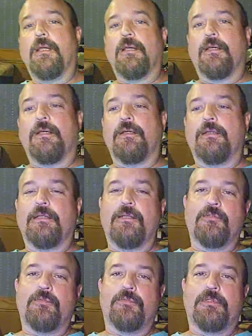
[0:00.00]
uh, that
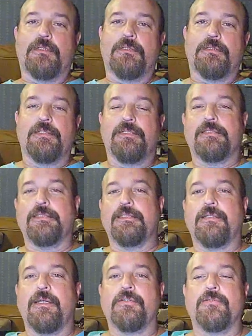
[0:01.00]
was a pretty easy
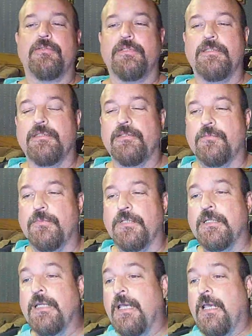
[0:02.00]
and natural thing to do. But